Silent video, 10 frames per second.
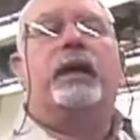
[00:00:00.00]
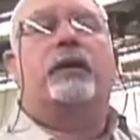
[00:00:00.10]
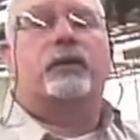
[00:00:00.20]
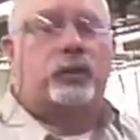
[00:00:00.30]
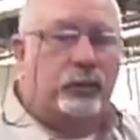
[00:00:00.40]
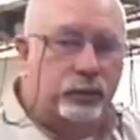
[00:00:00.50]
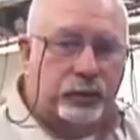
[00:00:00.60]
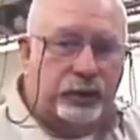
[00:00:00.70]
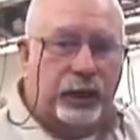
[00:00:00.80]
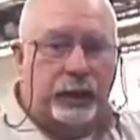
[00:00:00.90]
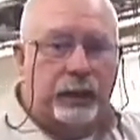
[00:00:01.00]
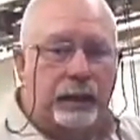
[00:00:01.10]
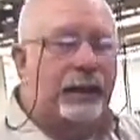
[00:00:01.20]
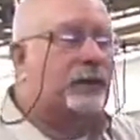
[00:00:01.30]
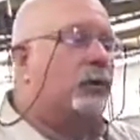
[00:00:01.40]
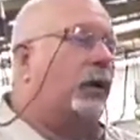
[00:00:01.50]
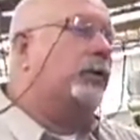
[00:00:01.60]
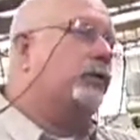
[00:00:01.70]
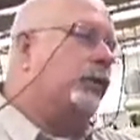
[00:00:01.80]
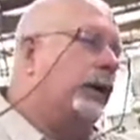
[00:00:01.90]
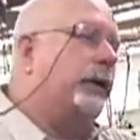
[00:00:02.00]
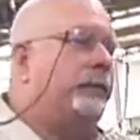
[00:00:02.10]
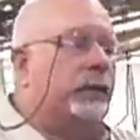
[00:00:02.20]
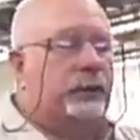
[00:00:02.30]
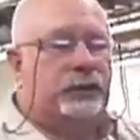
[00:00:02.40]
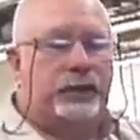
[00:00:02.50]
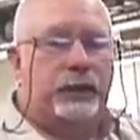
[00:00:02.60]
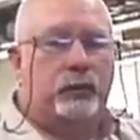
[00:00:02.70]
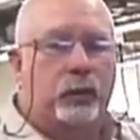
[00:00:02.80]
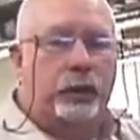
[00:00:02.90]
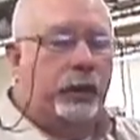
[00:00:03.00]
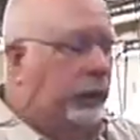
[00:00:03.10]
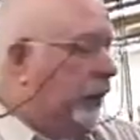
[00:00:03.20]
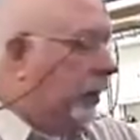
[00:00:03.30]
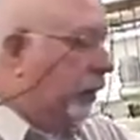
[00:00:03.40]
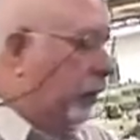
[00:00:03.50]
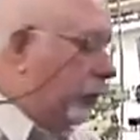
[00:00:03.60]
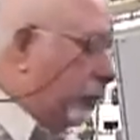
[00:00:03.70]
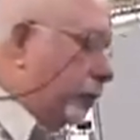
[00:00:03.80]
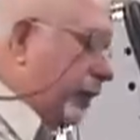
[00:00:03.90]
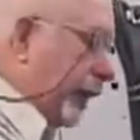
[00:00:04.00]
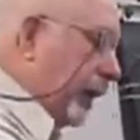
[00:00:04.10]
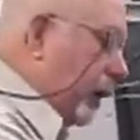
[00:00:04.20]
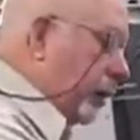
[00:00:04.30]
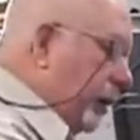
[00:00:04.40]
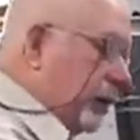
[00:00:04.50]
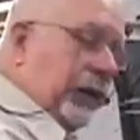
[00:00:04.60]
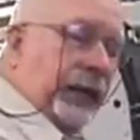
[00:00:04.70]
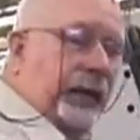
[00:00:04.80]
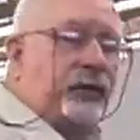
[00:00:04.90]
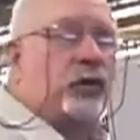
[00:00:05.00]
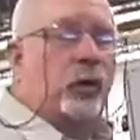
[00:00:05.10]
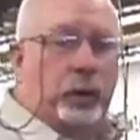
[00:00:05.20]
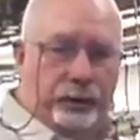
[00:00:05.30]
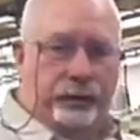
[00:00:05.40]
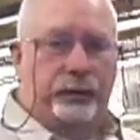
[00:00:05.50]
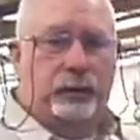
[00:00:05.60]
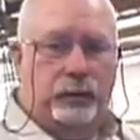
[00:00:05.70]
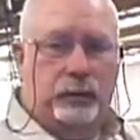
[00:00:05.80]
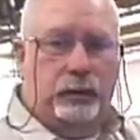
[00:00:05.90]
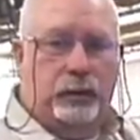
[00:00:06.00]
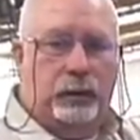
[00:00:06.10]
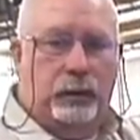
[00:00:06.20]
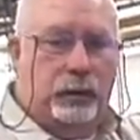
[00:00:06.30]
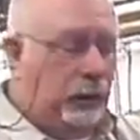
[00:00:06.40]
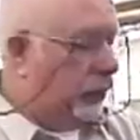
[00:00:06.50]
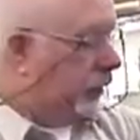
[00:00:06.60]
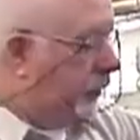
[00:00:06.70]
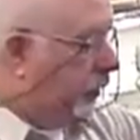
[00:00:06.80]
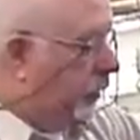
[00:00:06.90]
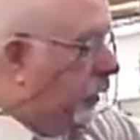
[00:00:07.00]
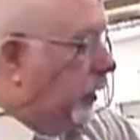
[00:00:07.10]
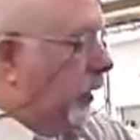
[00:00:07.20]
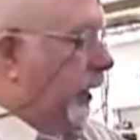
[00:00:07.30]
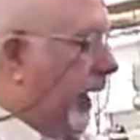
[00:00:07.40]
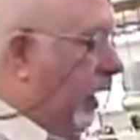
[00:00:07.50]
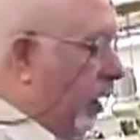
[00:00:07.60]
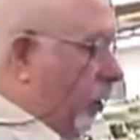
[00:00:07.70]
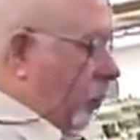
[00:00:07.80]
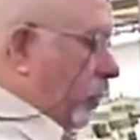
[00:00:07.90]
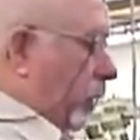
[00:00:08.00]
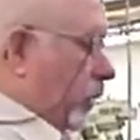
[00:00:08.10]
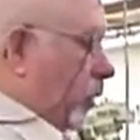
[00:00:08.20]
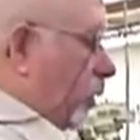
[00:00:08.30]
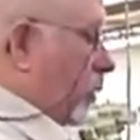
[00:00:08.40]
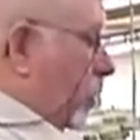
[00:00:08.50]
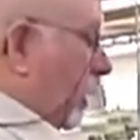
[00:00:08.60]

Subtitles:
the other student's done, and that's why we're trying to build this teamwork. You take care of this like it's yours. All right, now we're going to go